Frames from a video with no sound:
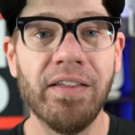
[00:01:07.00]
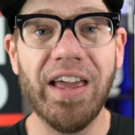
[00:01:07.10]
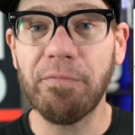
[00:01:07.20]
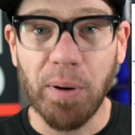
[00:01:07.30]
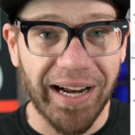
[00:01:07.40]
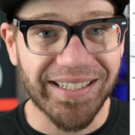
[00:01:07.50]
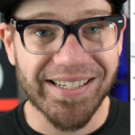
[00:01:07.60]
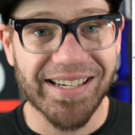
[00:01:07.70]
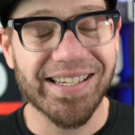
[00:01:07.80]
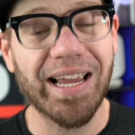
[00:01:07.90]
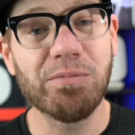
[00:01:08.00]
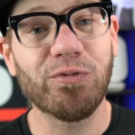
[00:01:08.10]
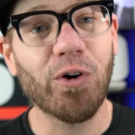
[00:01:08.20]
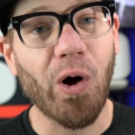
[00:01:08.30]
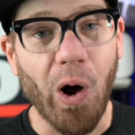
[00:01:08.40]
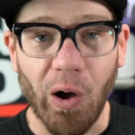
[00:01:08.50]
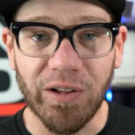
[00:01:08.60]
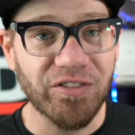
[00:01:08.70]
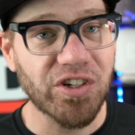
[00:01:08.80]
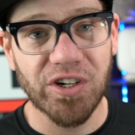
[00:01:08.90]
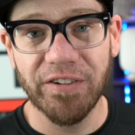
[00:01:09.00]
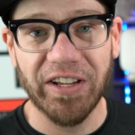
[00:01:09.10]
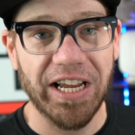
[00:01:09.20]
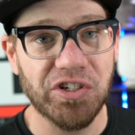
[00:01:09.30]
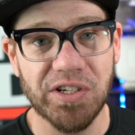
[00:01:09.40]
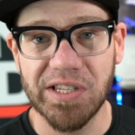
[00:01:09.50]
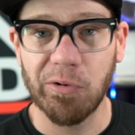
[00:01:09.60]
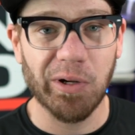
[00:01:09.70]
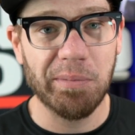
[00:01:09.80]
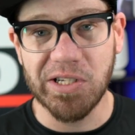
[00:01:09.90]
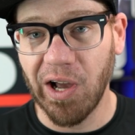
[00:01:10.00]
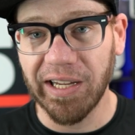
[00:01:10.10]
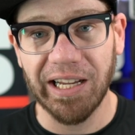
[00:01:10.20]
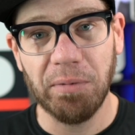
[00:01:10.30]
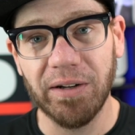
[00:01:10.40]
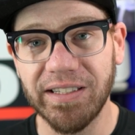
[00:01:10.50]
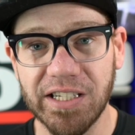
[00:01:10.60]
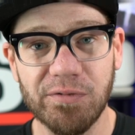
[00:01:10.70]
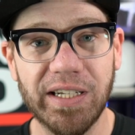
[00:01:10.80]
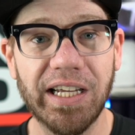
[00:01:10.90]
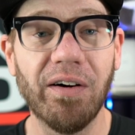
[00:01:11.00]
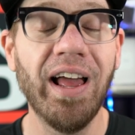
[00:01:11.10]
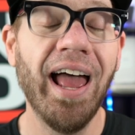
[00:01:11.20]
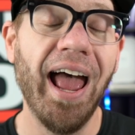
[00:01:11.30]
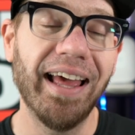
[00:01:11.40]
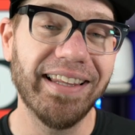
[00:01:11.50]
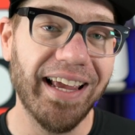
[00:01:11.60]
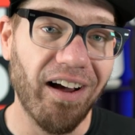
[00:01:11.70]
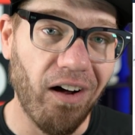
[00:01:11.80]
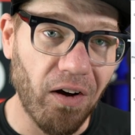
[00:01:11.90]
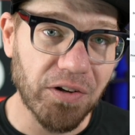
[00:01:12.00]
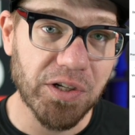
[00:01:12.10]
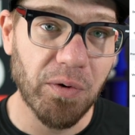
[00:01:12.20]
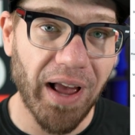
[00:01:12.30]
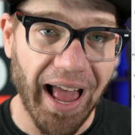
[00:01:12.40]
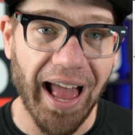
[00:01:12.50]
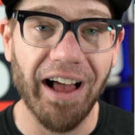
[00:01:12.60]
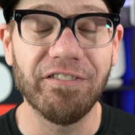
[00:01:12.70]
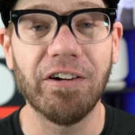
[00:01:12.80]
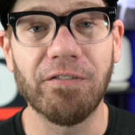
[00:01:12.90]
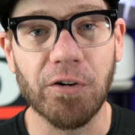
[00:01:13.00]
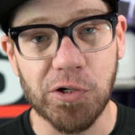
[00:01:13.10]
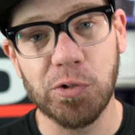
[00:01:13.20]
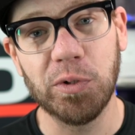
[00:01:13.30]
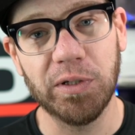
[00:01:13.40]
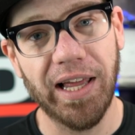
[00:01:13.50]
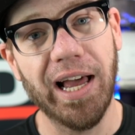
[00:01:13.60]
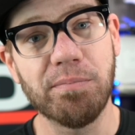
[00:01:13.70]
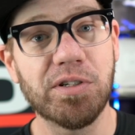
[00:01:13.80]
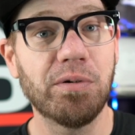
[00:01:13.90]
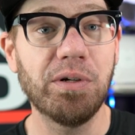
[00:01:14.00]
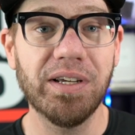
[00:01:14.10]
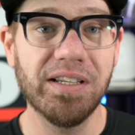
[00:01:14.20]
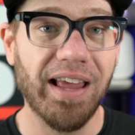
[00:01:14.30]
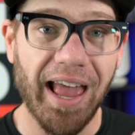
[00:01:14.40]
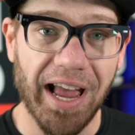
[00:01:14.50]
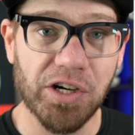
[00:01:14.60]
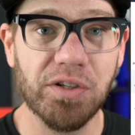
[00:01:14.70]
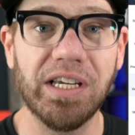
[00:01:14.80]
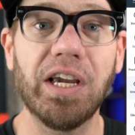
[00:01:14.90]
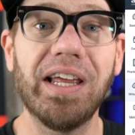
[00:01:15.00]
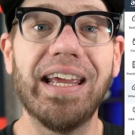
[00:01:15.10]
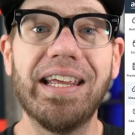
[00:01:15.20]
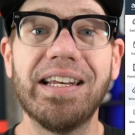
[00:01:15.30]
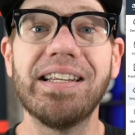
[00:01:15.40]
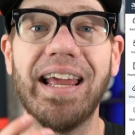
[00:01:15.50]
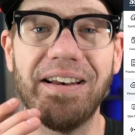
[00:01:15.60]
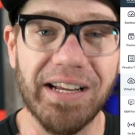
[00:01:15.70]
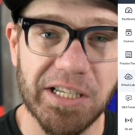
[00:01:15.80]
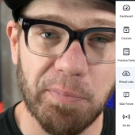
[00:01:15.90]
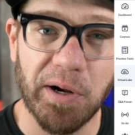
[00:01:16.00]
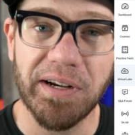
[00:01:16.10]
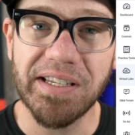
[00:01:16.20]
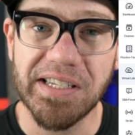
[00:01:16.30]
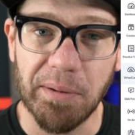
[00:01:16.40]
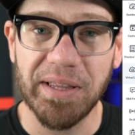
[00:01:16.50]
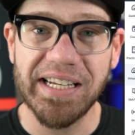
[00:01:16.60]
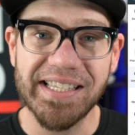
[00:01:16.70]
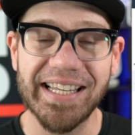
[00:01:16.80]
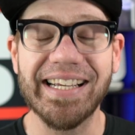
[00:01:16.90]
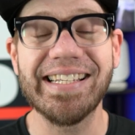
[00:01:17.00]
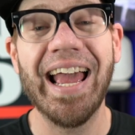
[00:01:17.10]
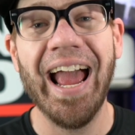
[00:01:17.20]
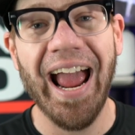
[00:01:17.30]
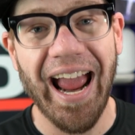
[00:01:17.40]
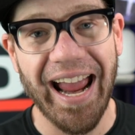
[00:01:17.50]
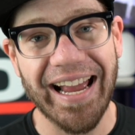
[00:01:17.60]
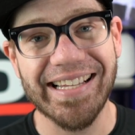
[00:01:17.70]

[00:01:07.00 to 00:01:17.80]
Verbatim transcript: They have practice exams for all of the certifications that we're gonna be talking about in this video, and they also have virtual labs. So you can actually get in and experience some of these things hands